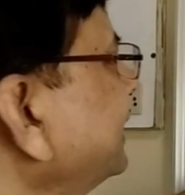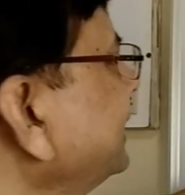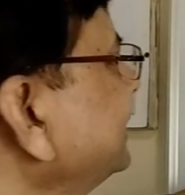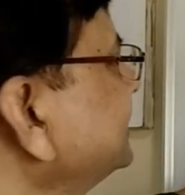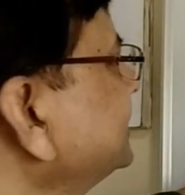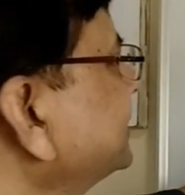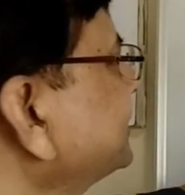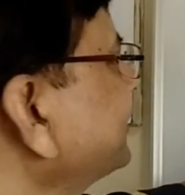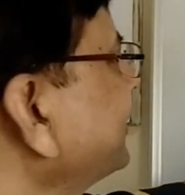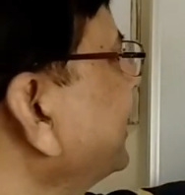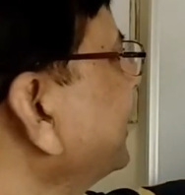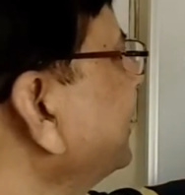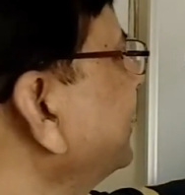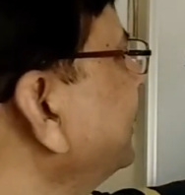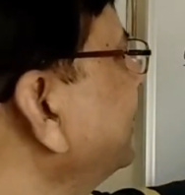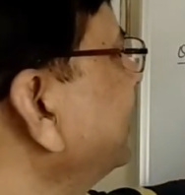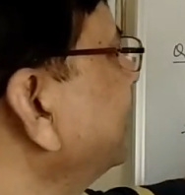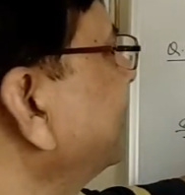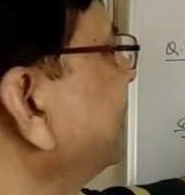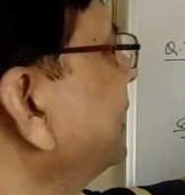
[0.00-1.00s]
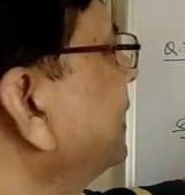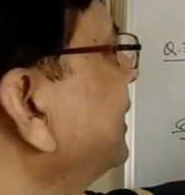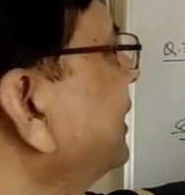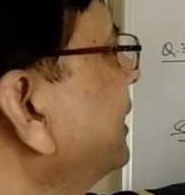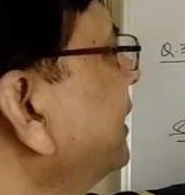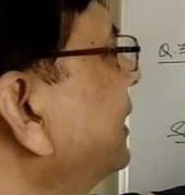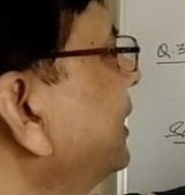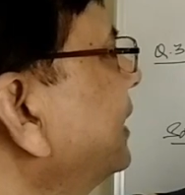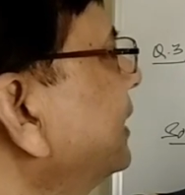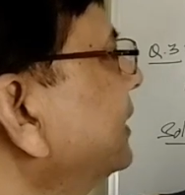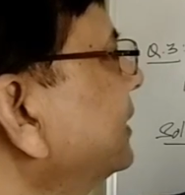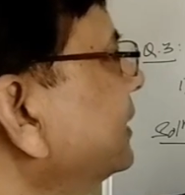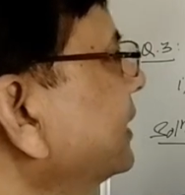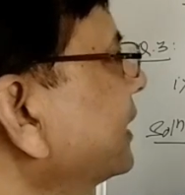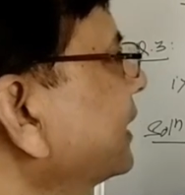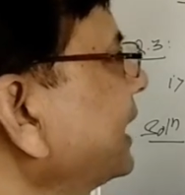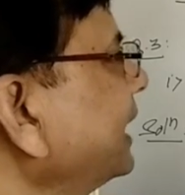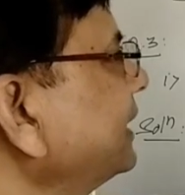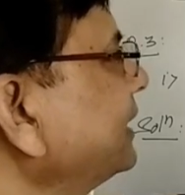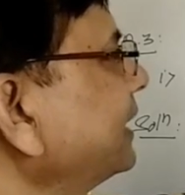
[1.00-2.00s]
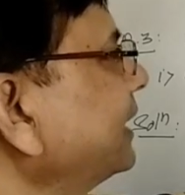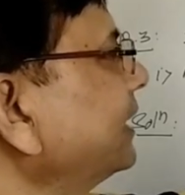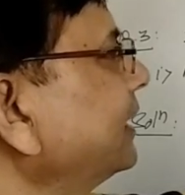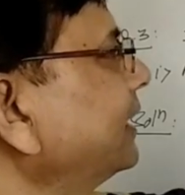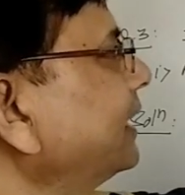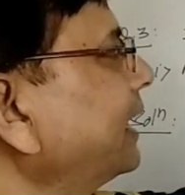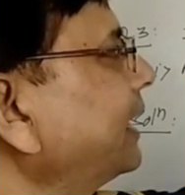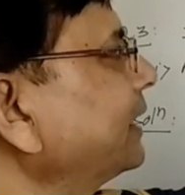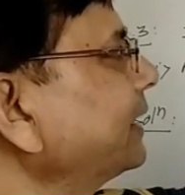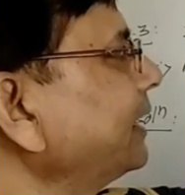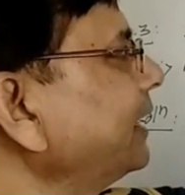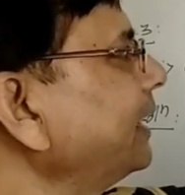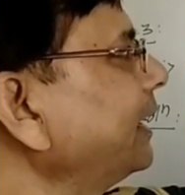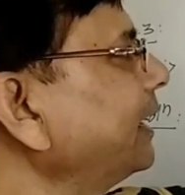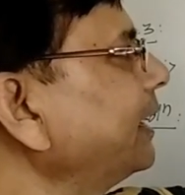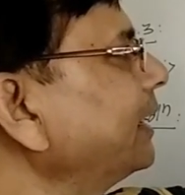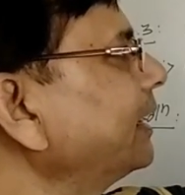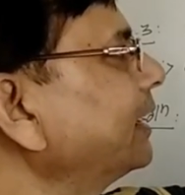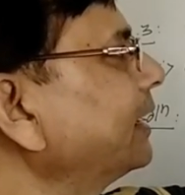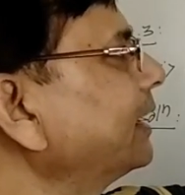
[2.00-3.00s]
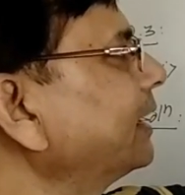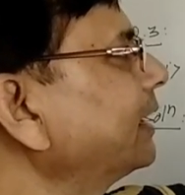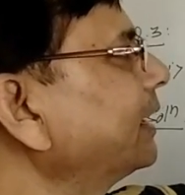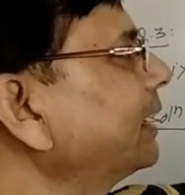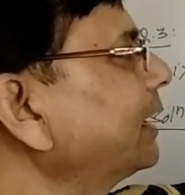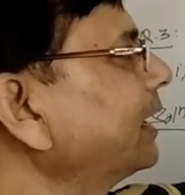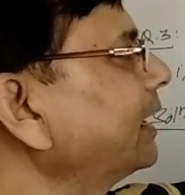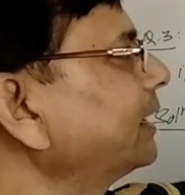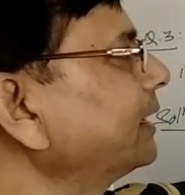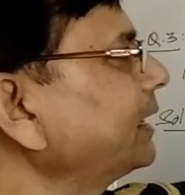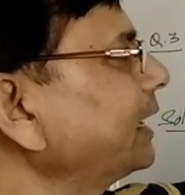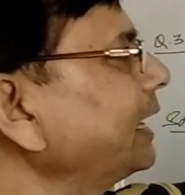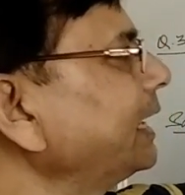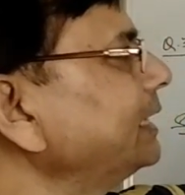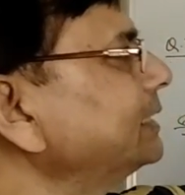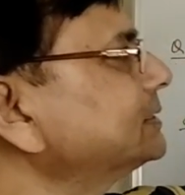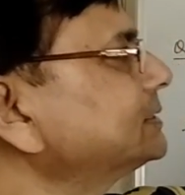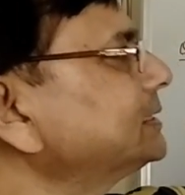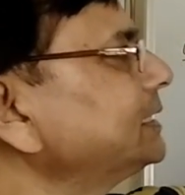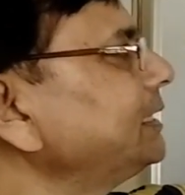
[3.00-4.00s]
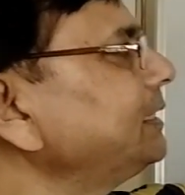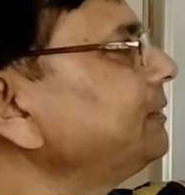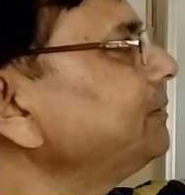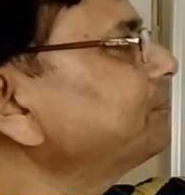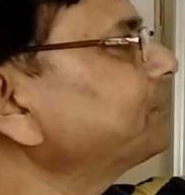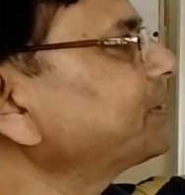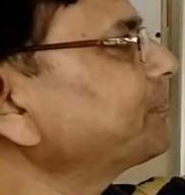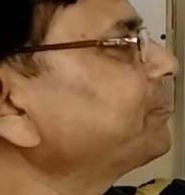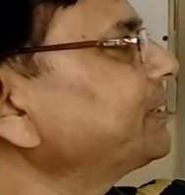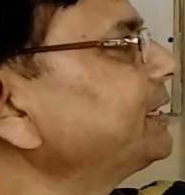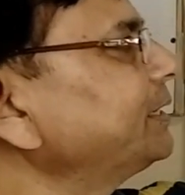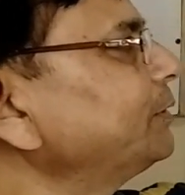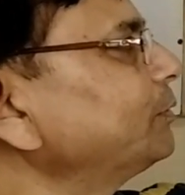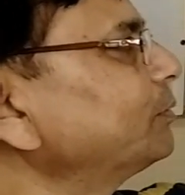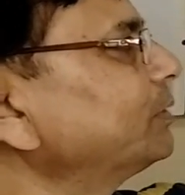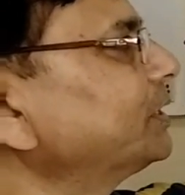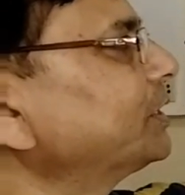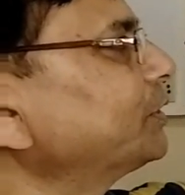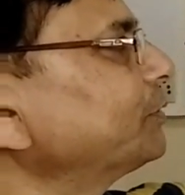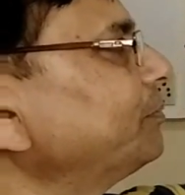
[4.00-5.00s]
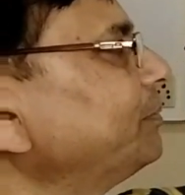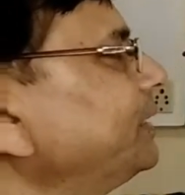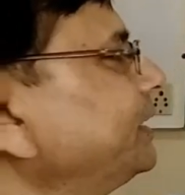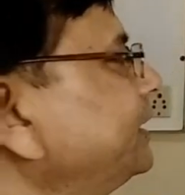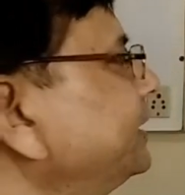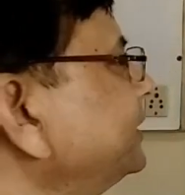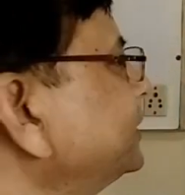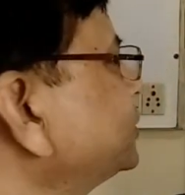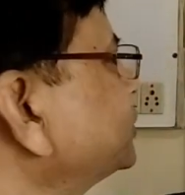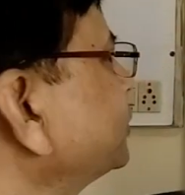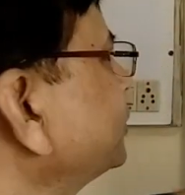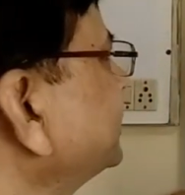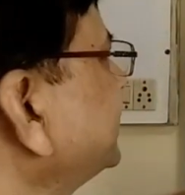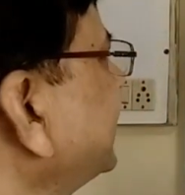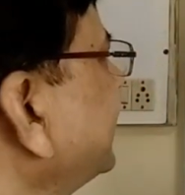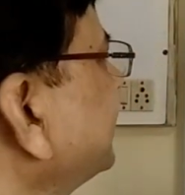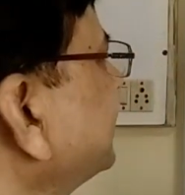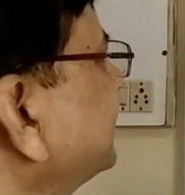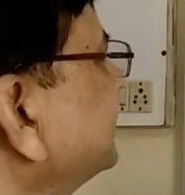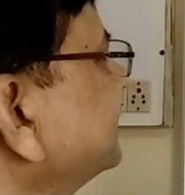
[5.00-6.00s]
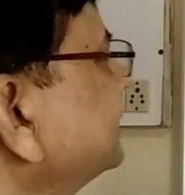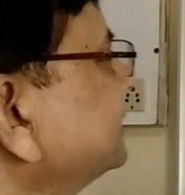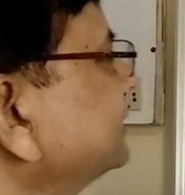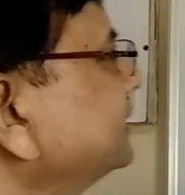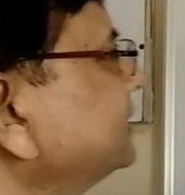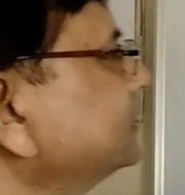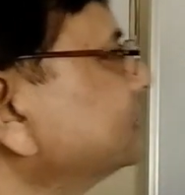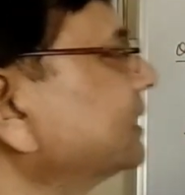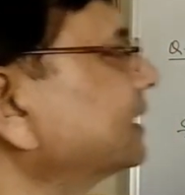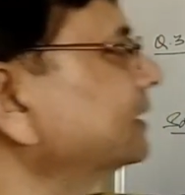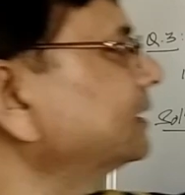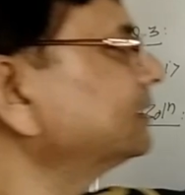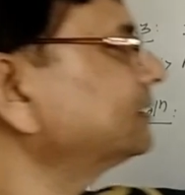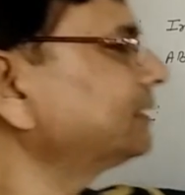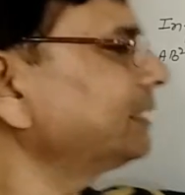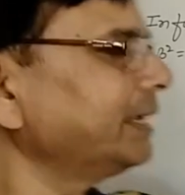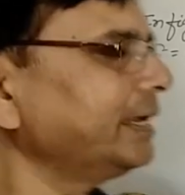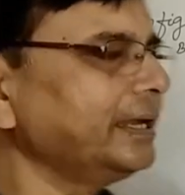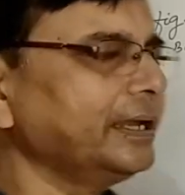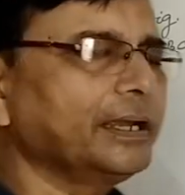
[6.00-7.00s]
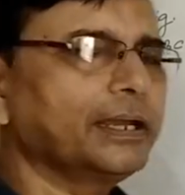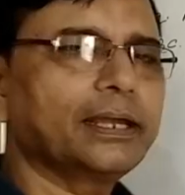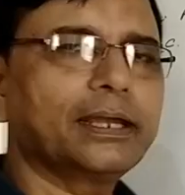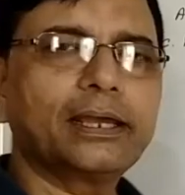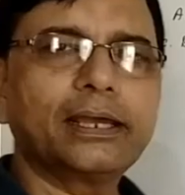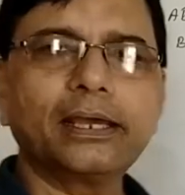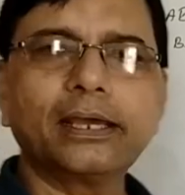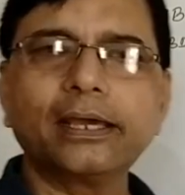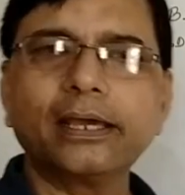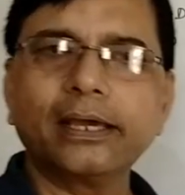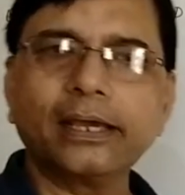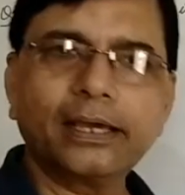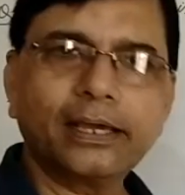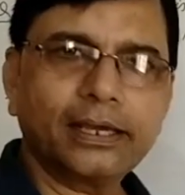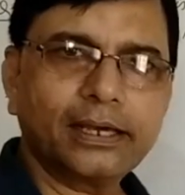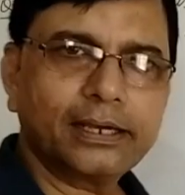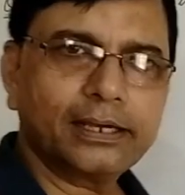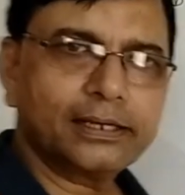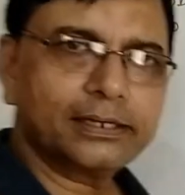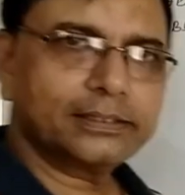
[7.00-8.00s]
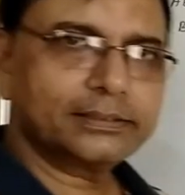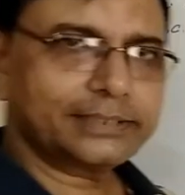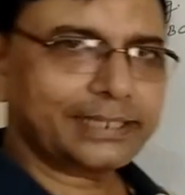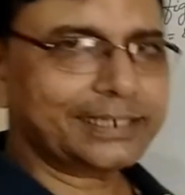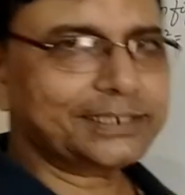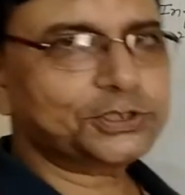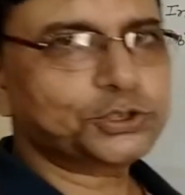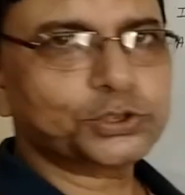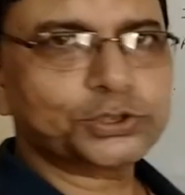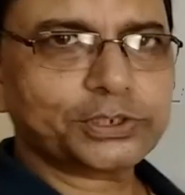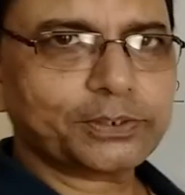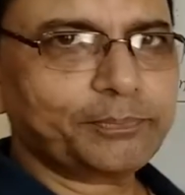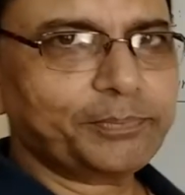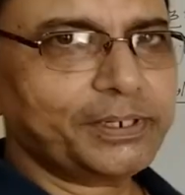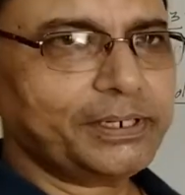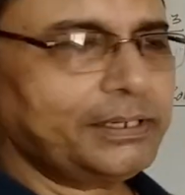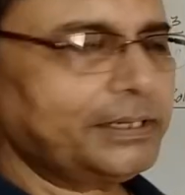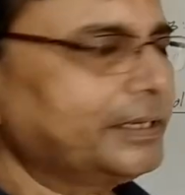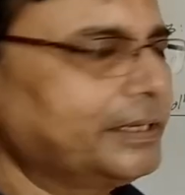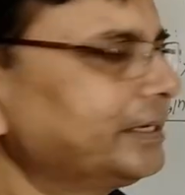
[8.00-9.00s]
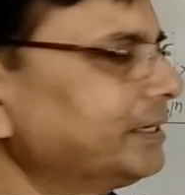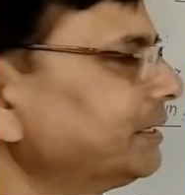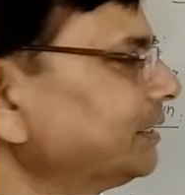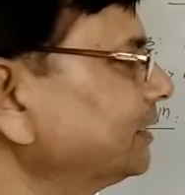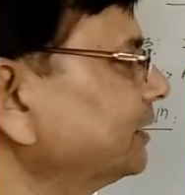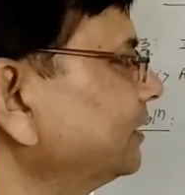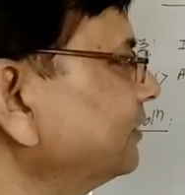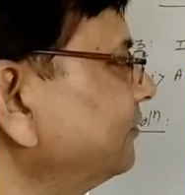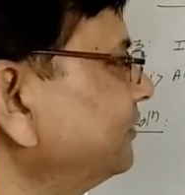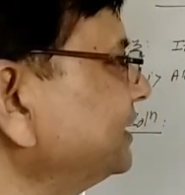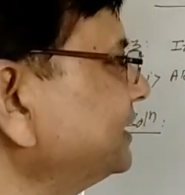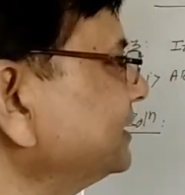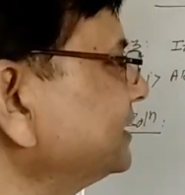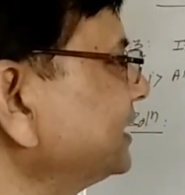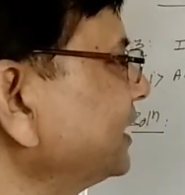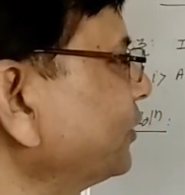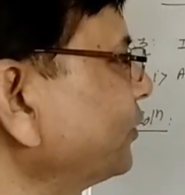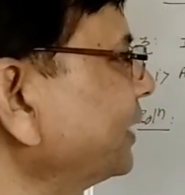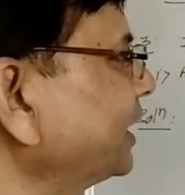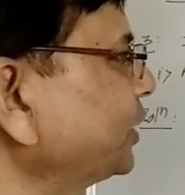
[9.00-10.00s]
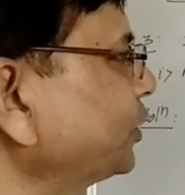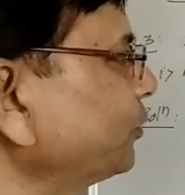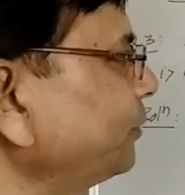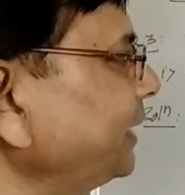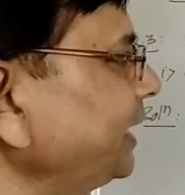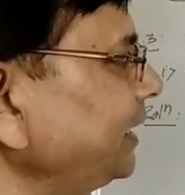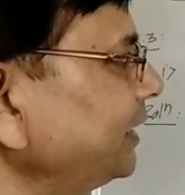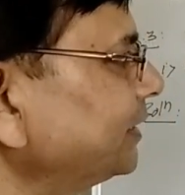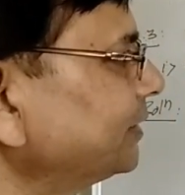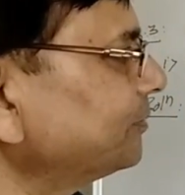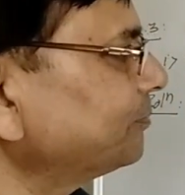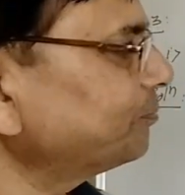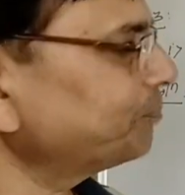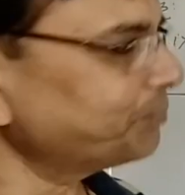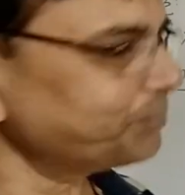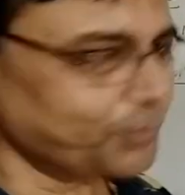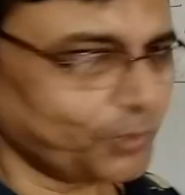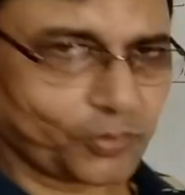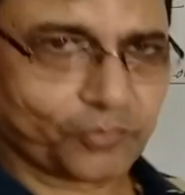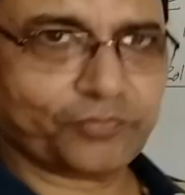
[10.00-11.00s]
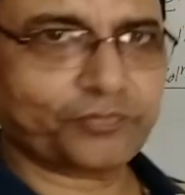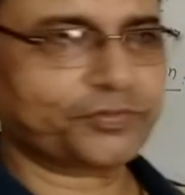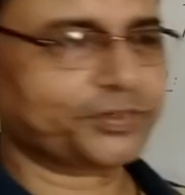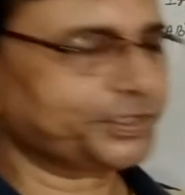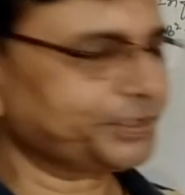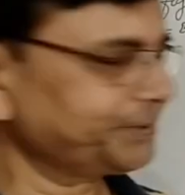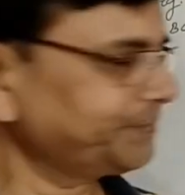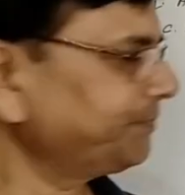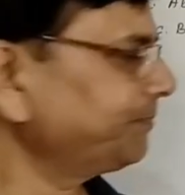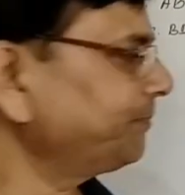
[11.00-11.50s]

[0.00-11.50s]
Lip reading: is a triangle, right angle at A and AC perpendicular to BD, so that these are the 3 things which is required to be proved.